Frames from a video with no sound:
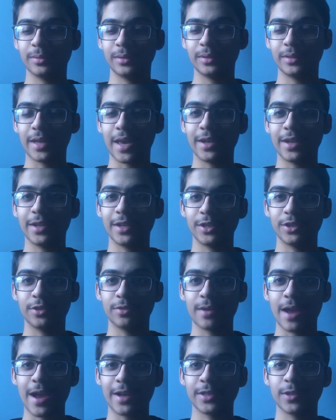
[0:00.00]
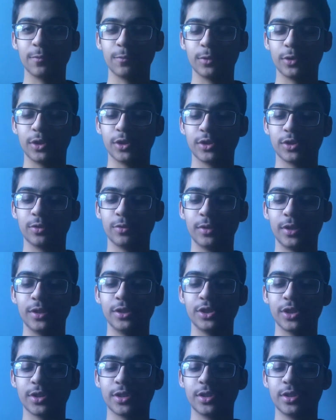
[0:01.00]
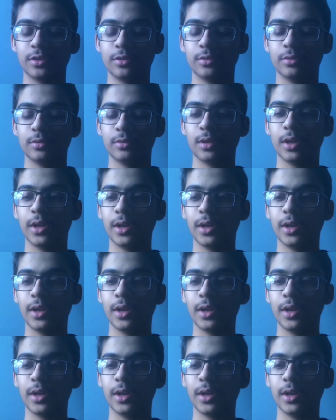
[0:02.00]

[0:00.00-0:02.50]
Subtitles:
get interactive with the screen just to